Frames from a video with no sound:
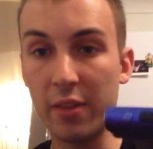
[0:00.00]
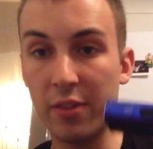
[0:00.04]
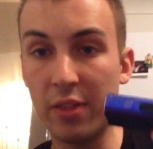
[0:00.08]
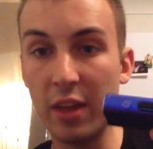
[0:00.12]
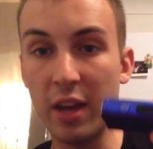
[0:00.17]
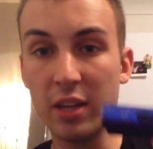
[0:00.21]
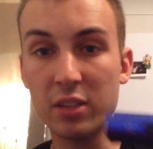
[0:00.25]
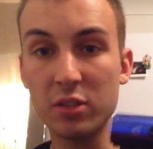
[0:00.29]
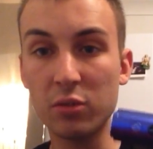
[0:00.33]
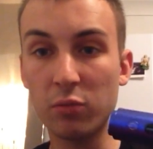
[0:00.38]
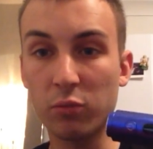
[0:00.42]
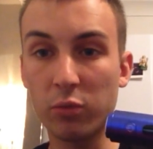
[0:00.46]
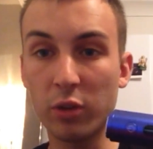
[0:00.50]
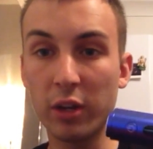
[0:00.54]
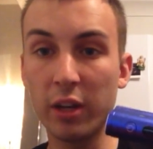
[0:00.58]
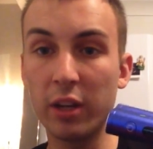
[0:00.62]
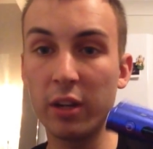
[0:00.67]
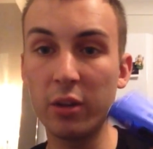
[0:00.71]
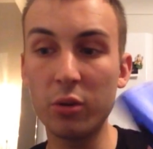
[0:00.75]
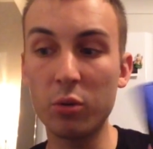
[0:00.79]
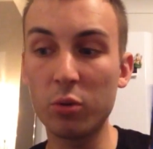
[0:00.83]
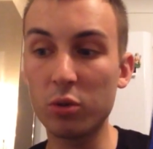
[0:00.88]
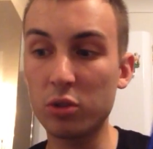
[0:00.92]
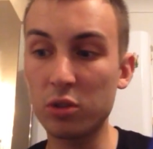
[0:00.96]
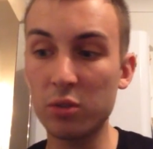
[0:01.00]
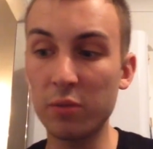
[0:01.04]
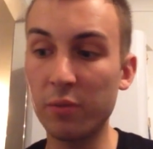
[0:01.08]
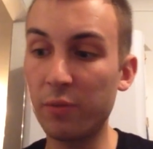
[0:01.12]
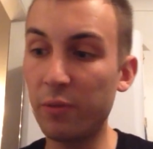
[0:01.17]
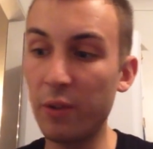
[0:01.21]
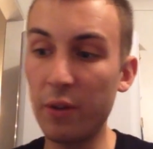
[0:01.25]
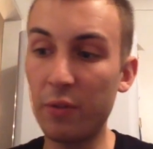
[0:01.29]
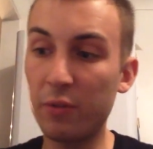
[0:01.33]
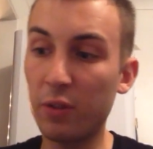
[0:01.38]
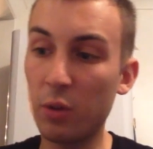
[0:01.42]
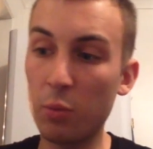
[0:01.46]
That's a really awesome
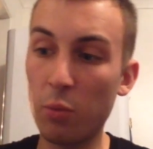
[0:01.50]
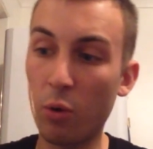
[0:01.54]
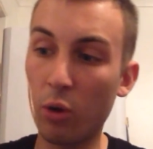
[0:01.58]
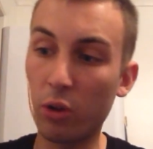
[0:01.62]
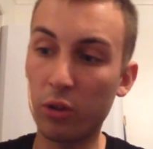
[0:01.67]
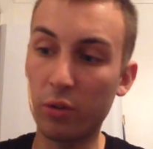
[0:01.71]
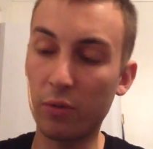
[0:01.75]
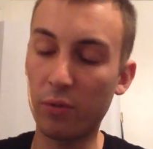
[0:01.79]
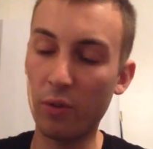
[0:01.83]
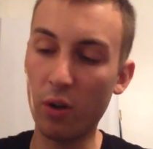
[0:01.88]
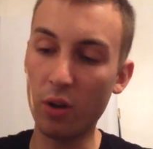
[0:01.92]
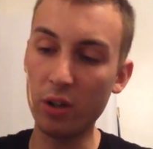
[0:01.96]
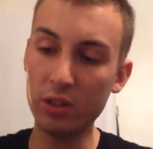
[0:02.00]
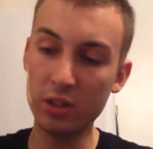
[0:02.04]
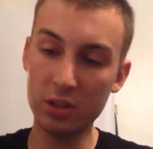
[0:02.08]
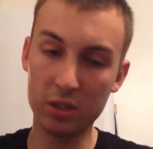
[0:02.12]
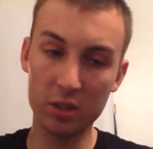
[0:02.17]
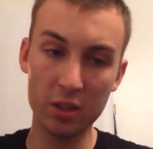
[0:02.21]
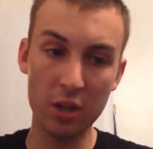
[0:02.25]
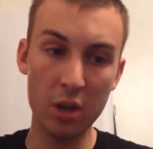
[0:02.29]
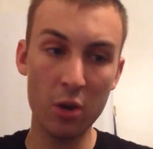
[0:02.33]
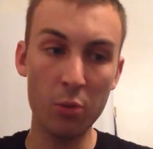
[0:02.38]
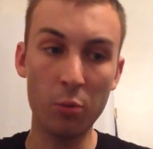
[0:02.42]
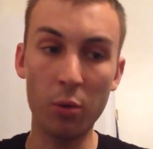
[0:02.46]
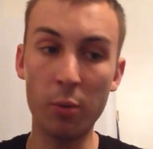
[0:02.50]
50W device.